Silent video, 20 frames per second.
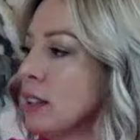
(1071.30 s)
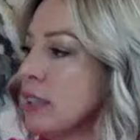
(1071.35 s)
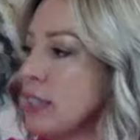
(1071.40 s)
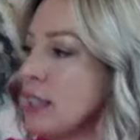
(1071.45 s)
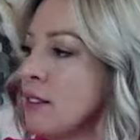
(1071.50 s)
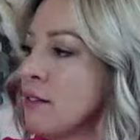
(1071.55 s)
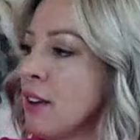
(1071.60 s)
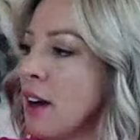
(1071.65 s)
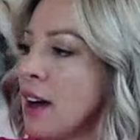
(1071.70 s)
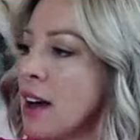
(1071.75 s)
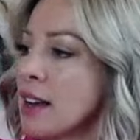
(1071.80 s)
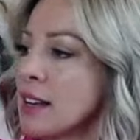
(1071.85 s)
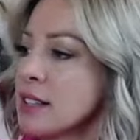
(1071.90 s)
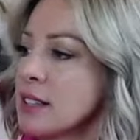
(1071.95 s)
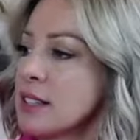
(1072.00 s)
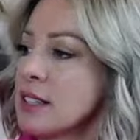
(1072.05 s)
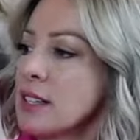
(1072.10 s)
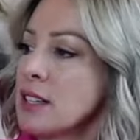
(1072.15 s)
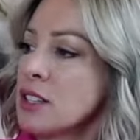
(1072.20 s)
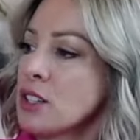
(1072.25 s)

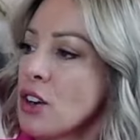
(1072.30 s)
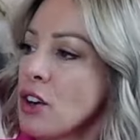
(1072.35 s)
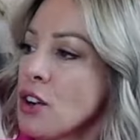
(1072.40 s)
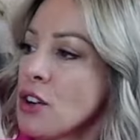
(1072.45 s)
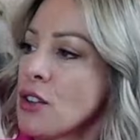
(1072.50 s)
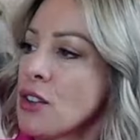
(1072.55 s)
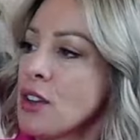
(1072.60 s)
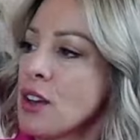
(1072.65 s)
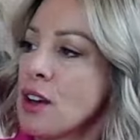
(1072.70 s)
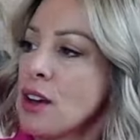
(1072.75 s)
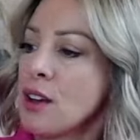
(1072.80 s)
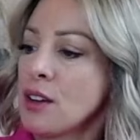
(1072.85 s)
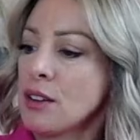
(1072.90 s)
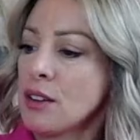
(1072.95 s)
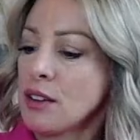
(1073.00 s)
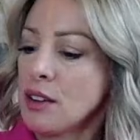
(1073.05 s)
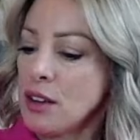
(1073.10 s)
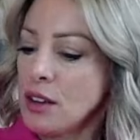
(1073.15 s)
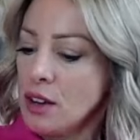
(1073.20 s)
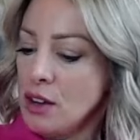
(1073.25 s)
Levi's. These are
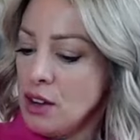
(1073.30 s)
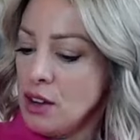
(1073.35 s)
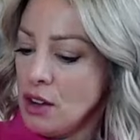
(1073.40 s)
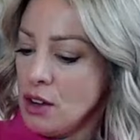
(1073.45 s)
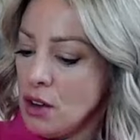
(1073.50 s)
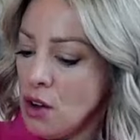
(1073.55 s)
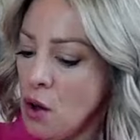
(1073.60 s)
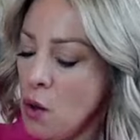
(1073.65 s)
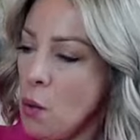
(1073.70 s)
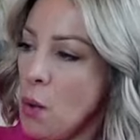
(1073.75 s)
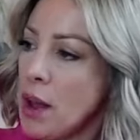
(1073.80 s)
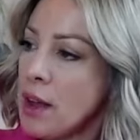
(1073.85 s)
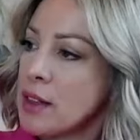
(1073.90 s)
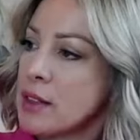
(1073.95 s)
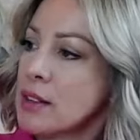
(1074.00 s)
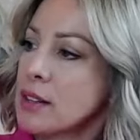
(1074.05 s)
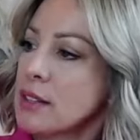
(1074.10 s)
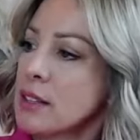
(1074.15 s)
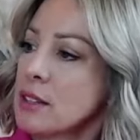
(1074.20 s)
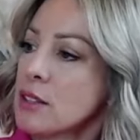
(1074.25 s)
the, oh
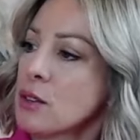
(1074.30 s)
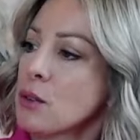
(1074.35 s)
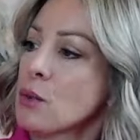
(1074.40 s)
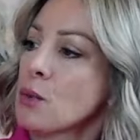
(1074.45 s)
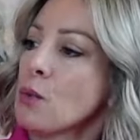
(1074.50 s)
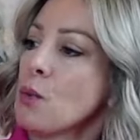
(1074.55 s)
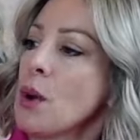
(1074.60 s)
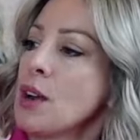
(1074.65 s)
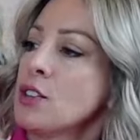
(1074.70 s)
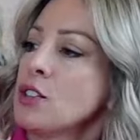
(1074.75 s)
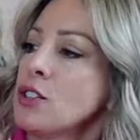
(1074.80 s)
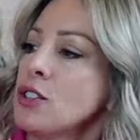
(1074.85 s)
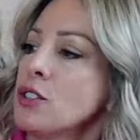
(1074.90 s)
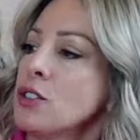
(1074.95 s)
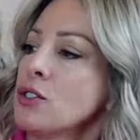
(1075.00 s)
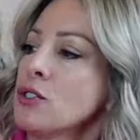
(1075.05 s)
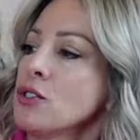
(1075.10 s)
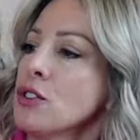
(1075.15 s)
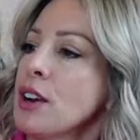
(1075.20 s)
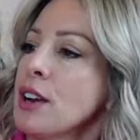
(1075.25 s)
wait, this is a wedgie
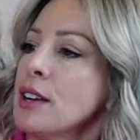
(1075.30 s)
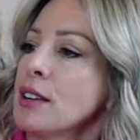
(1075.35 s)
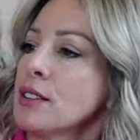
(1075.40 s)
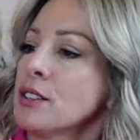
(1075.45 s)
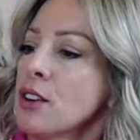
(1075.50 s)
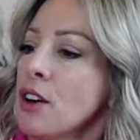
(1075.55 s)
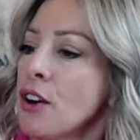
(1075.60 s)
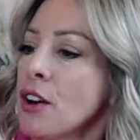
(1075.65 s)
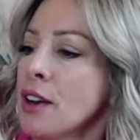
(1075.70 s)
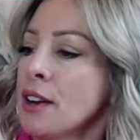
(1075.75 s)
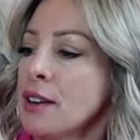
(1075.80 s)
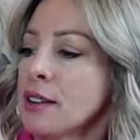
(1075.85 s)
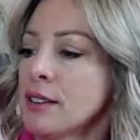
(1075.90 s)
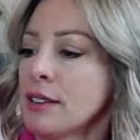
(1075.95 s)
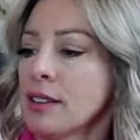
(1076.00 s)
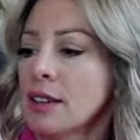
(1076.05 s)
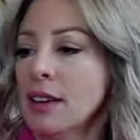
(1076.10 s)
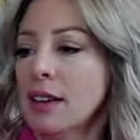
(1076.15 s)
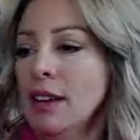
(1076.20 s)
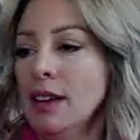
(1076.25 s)
straight, sorry.
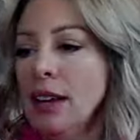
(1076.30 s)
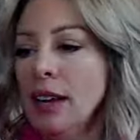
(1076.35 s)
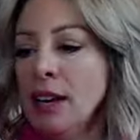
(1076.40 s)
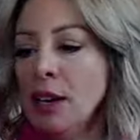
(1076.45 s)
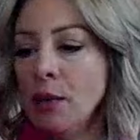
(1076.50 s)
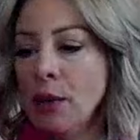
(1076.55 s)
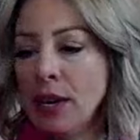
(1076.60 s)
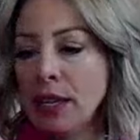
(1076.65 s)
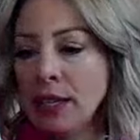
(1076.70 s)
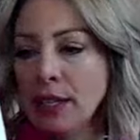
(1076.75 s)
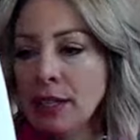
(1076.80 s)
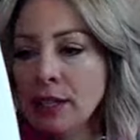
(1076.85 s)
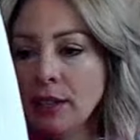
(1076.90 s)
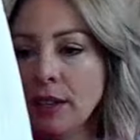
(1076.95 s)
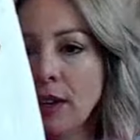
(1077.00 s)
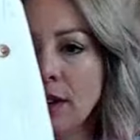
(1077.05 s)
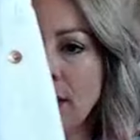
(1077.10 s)
Anyways,